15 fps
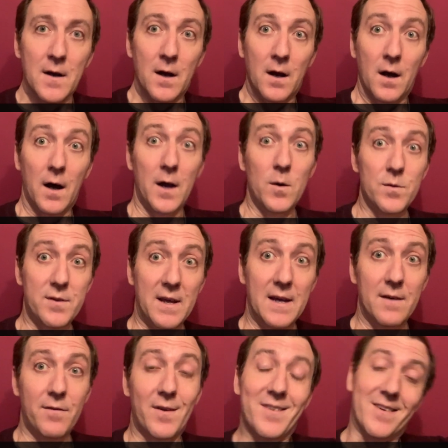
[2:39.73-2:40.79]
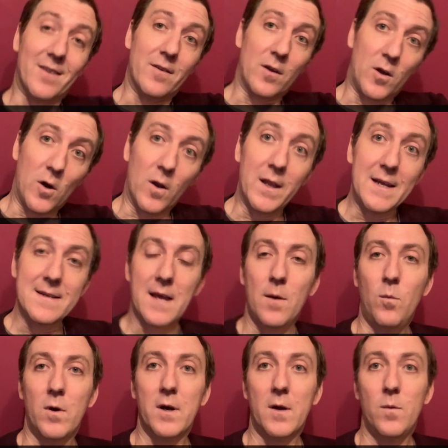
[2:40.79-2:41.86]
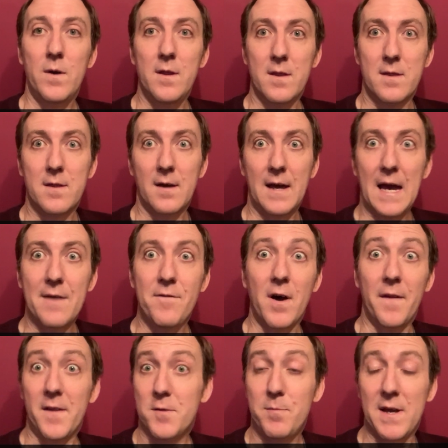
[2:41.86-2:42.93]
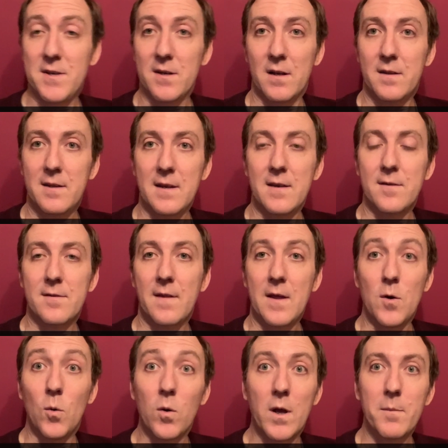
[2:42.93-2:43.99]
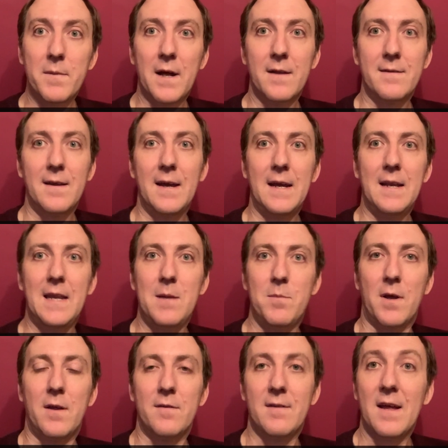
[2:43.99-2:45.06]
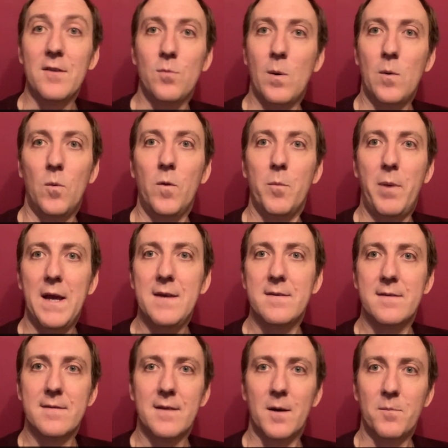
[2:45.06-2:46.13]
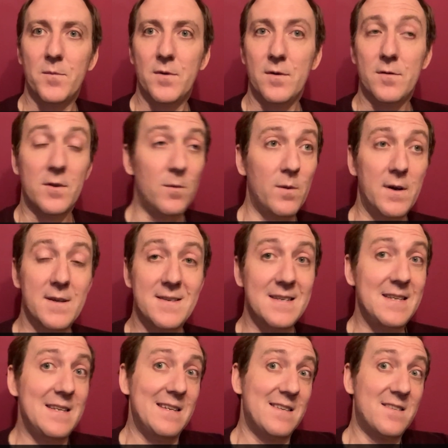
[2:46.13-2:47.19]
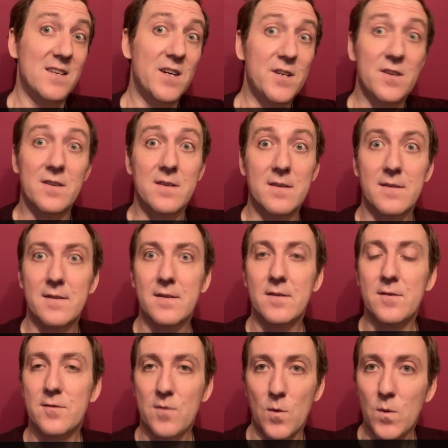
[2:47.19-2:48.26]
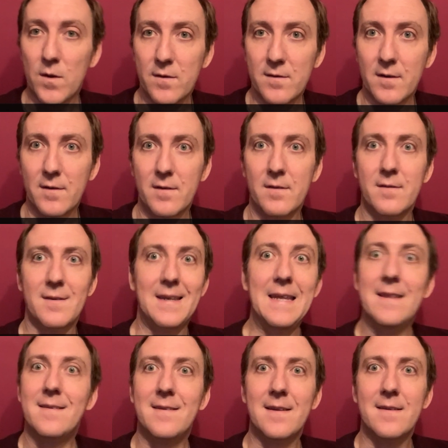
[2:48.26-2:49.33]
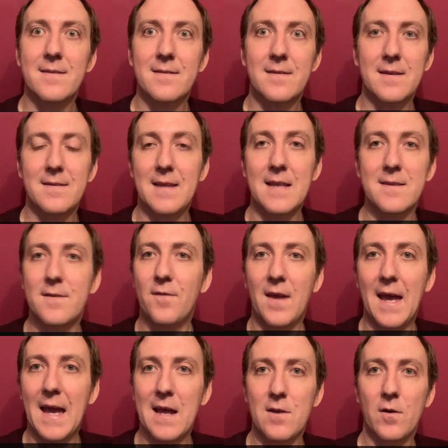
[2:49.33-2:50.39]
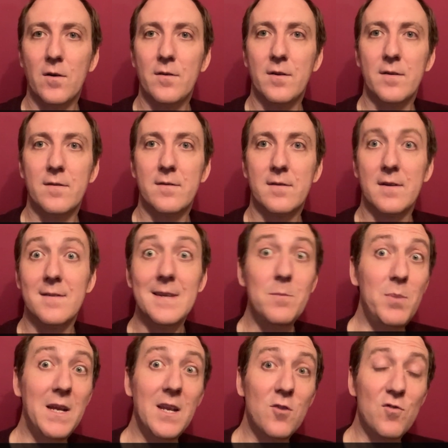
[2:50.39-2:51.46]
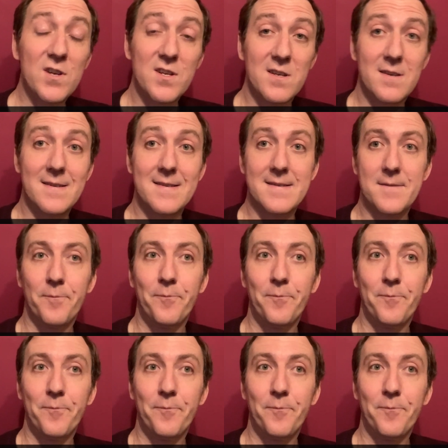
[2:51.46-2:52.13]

I also have consultant colleagues I work with. I have other specialties. So they all come down to A&E because that's where all the patients come to. So I see surgeons and stroke consultants, anaesthetists, intensive care doctors. I see paediatricians.